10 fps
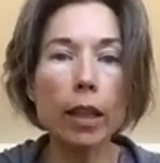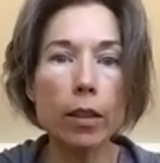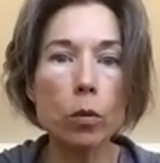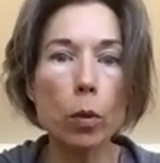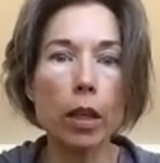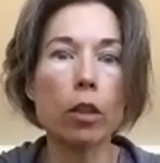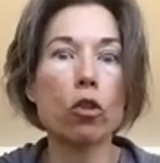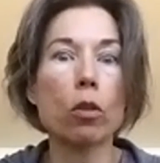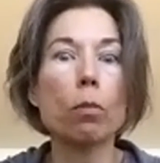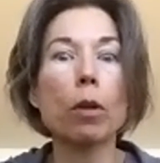as we think it
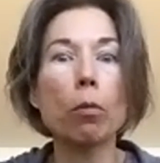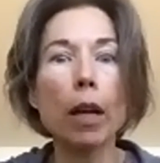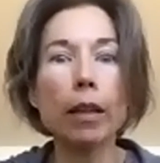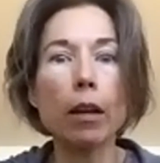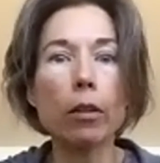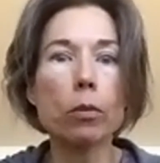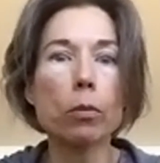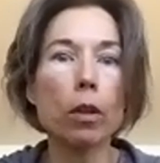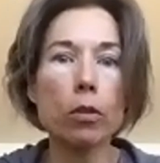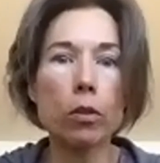should be right now, because we're
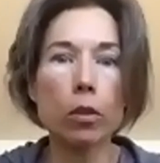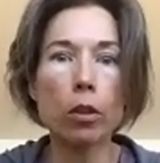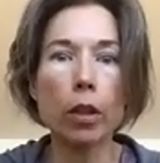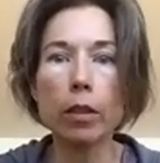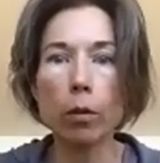all stir crazy.